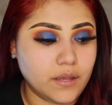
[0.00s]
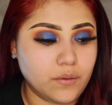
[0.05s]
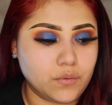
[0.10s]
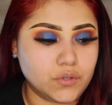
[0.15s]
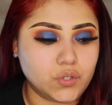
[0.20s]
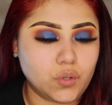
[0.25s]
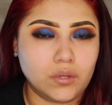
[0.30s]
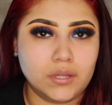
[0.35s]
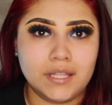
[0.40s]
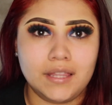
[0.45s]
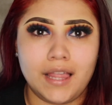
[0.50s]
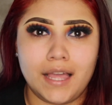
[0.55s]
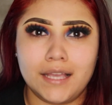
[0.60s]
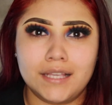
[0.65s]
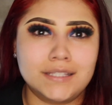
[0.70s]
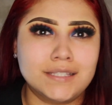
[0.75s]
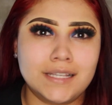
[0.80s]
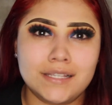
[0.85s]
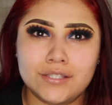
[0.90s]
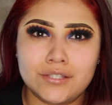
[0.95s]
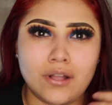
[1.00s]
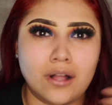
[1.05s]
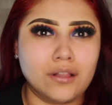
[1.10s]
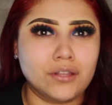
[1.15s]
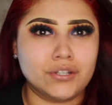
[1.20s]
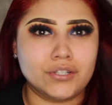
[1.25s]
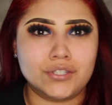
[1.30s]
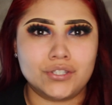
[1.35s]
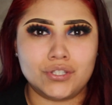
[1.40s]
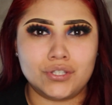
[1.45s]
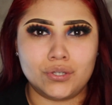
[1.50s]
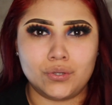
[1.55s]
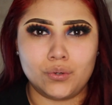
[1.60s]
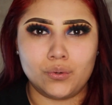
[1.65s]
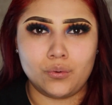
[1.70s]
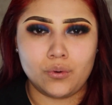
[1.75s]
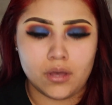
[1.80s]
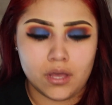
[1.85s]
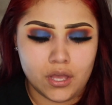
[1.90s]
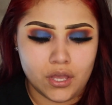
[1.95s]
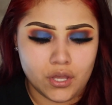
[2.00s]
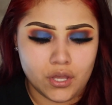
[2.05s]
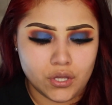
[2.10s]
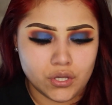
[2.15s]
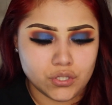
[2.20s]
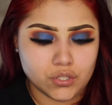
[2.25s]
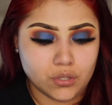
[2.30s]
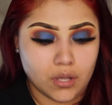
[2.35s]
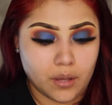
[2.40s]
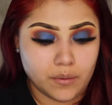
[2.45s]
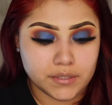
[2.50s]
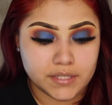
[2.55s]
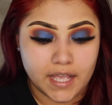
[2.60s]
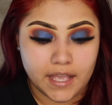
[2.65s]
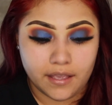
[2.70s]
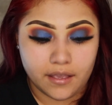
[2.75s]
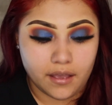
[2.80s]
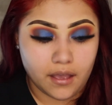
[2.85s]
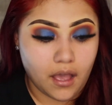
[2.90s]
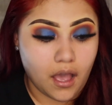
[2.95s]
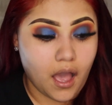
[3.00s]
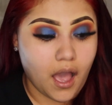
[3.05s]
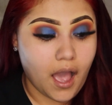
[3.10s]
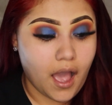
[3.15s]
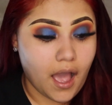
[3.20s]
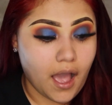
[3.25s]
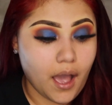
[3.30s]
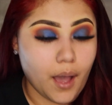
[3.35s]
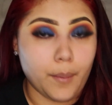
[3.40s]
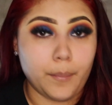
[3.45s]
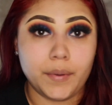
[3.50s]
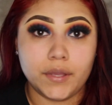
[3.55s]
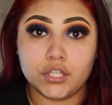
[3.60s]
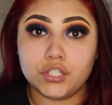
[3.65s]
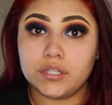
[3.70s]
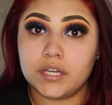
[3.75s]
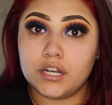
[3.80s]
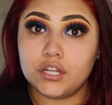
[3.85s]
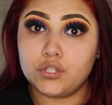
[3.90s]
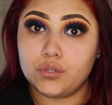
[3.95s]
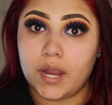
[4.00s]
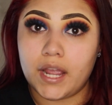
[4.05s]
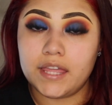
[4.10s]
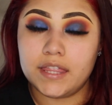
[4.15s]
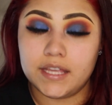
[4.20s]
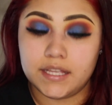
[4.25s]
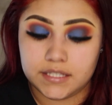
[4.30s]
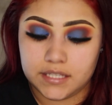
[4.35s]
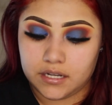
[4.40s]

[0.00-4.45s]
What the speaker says: It was only like $6 too, so I was like, a bitch gotta try this.